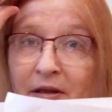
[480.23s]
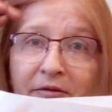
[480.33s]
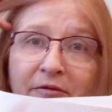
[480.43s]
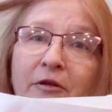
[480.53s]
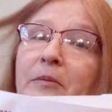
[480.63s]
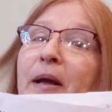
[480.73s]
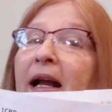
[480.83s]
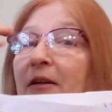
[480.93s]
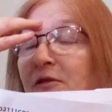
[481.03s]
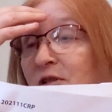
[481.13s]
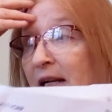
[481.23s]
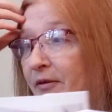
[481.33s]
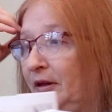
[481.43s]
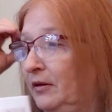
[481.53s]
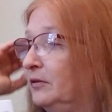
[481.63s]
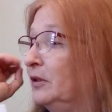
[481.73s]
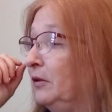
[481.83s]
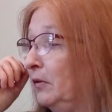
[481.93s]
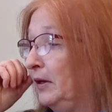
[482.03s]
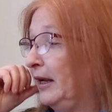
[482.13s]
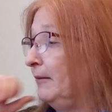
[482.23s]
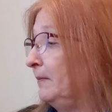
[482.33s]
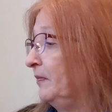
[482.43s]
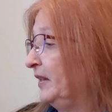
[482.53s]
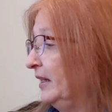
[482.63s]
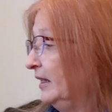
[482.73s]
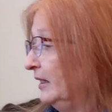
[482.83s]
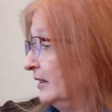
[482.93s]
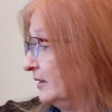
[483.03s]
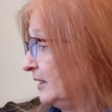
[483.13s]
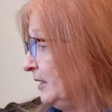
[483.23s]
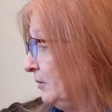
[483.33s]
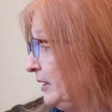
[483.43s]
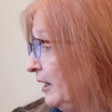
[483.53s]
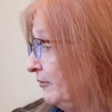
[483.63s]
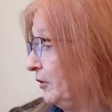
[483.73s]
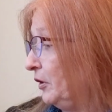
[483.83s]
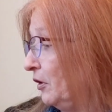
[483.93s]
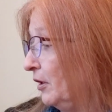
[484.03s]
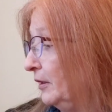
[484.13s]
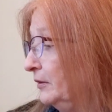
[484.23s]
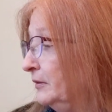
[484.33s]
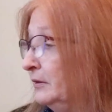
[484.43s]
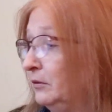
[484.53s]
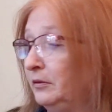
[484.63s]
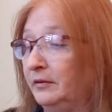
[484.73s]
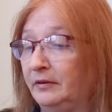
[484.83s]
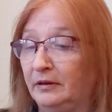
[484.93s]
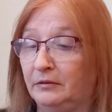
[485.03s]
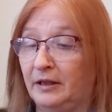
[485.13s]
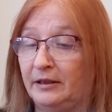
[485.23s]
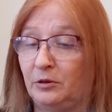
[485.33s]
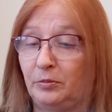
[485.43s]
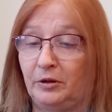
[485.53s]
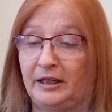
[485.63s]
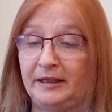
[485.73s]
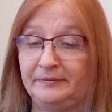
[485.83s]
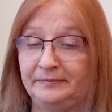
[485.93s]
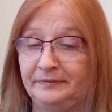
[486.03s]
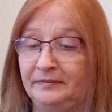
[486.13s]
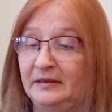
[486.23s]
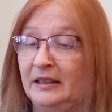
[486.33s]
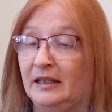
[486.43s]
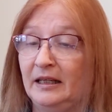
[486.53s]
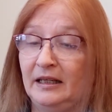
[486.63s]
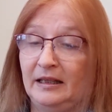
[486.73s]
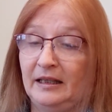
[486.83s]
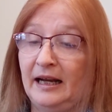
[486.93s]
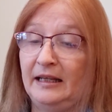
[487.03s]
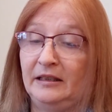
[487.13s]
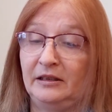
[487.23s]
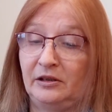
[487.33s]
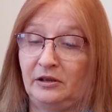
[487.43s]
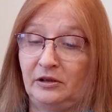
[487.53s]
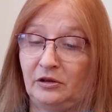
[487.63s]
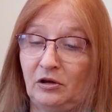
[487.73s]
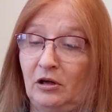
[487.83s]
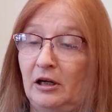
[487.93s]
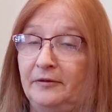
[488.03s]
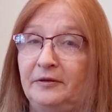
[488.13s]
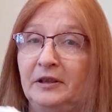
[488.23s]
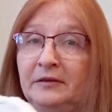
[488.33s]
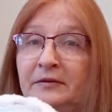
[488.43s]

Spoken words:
they're free patterns out there to go get. Let's see what we got for yarn. Oh, that's pretty. That is soft.